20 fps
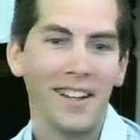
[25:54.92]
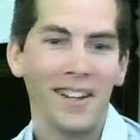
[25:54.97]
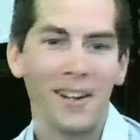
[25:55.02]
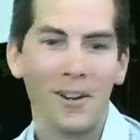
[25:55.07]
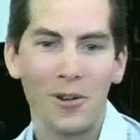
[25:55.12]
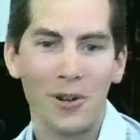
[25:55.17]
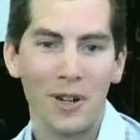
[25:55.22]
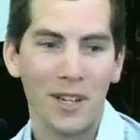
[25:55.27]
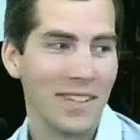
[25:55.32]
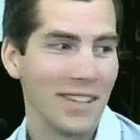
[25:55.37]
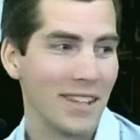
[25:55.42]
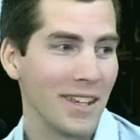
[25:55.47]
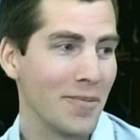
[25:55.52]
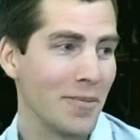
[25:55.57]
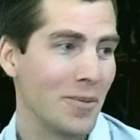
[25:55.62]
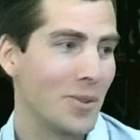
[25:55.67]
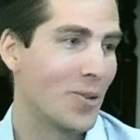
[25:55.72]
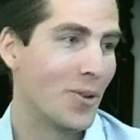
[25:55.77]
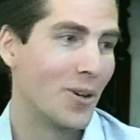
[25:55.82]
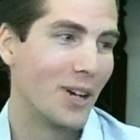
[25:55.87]
always
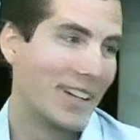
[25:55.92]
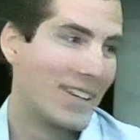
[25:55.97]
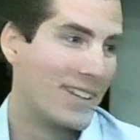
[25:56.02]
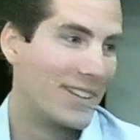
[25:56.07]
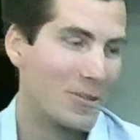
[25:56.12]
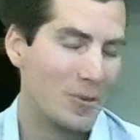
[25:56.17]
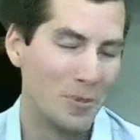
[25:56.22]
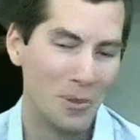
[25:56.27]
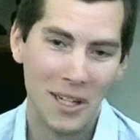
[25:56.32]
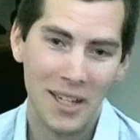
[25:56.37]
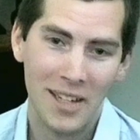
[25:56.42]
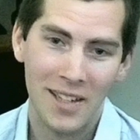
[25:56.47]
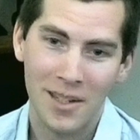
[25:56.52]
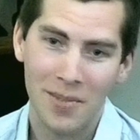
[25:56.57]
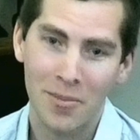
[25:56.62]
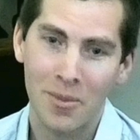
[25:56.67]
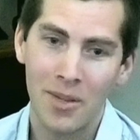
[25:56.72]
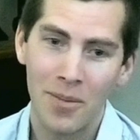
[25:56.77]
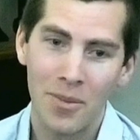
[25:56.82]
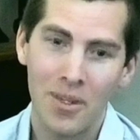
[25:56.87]
seems quite weird
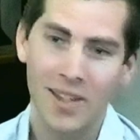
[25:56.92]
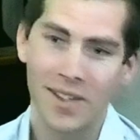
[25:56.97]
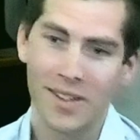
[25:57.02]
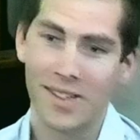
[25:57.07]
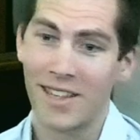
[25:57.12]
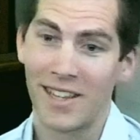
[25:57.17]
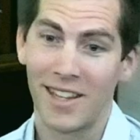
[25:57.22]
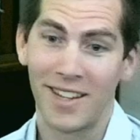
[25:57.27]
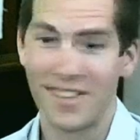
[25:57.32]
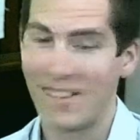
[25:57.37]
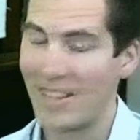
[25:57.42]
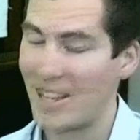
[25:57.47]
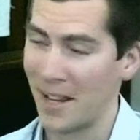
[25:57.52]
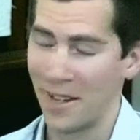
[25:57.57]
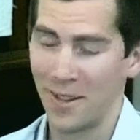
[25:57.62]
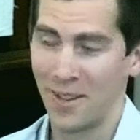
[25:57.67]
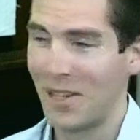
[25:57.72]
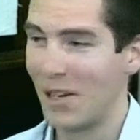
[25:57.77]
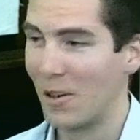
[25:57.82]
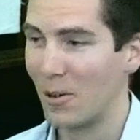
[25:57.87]
to me because
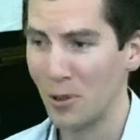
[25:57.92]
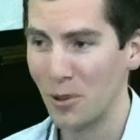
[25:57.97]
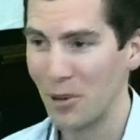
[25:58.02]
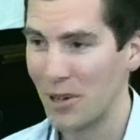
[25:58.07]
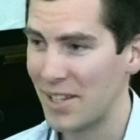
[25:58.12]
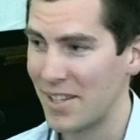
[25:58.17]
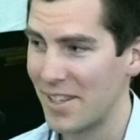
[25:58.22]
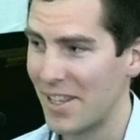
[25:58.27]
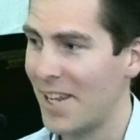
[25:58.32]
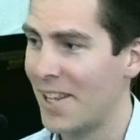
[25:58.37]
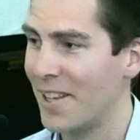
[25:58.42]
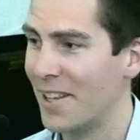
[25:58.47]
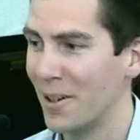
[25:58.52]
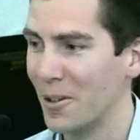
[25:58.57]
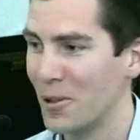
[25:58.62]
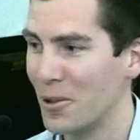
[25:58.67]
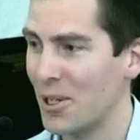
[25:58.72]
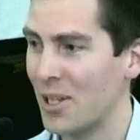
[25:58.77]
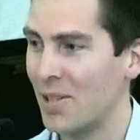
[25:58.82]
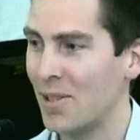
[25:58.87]
they're always there. They're
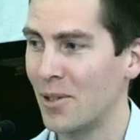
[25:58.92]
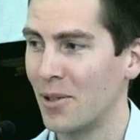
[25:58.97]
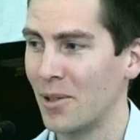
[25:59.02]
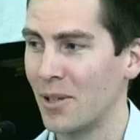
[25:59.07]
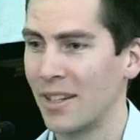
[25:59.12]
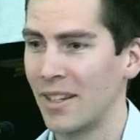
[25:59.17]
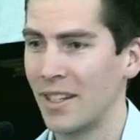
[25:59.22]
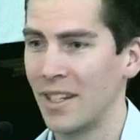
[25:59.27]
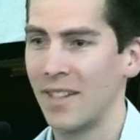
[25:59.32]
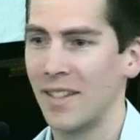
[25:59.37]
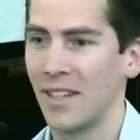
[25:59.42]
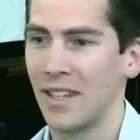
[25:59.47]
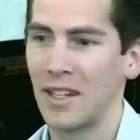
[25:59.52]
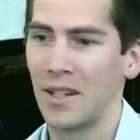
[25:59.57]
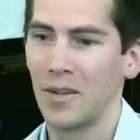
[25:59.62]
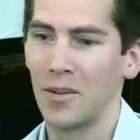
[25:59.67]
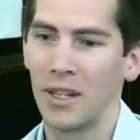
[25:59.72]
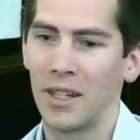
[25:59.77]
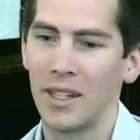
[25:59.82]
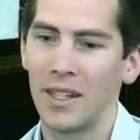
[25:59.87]
always doing things
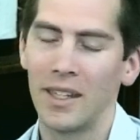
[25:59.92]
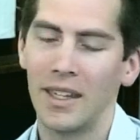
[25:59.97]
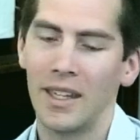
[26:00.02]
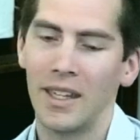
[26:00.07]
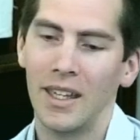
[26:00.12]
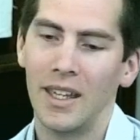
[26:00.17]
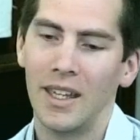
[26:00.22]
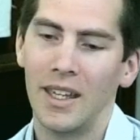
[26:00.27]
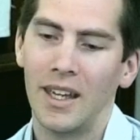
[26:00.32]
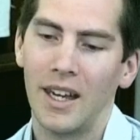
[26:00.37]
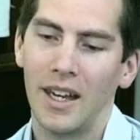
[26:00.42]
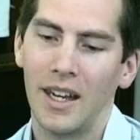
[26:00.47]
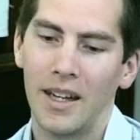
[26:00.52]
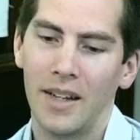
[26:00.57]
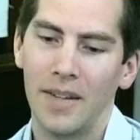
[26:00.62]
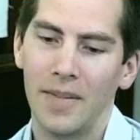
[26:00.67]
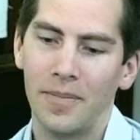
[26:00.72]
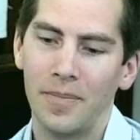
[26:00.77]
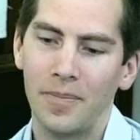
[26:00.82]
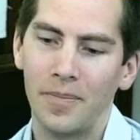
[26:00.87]
anyway.
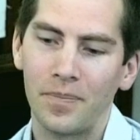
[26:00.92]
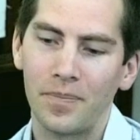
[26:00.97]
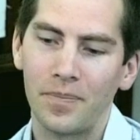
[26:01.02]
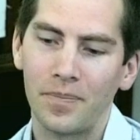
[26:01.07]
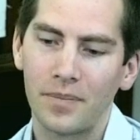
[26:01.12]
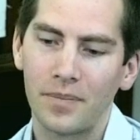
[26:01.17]
And